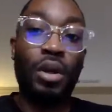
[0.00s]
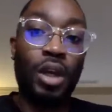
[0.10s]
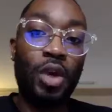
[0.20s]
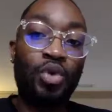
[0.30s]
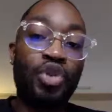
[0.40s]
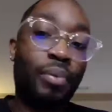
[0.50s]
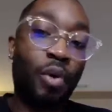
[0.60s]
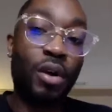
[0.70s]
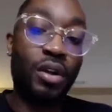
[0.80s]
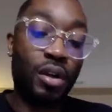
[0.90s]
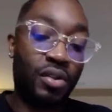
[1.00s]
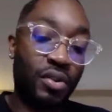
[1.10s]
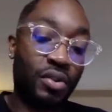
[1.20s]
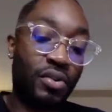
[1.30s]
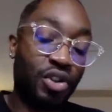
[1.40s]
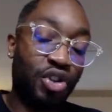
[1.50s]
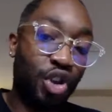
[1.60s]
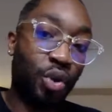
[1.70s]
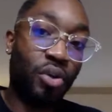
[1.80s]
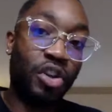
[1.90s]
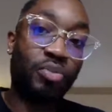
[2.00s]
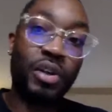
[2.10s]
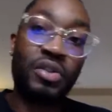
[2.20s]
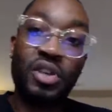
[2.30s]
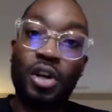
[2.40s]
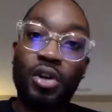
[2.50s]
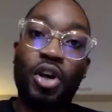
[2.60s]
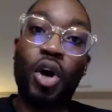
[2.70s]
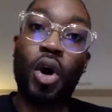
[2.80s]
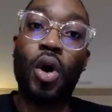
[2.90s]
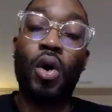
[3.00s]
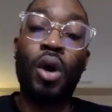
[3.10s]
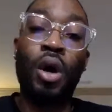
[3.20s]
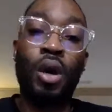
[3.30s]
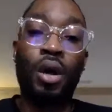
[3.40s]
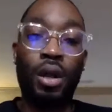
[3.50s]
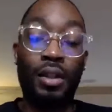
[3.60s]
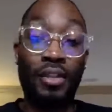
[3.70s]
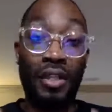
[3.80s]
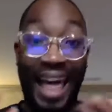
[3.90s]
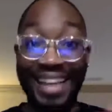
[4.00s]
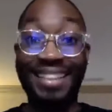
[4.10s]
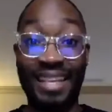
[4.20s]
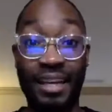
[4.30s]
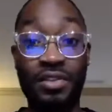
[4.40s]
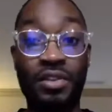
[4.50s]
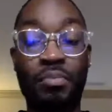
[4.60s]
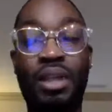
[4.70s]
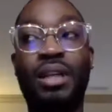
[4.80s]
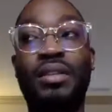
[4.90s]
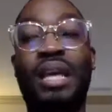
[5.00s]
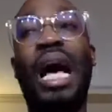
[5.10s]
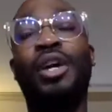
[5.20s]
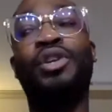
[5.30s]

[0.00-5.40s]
It was important to do this particular call like this, because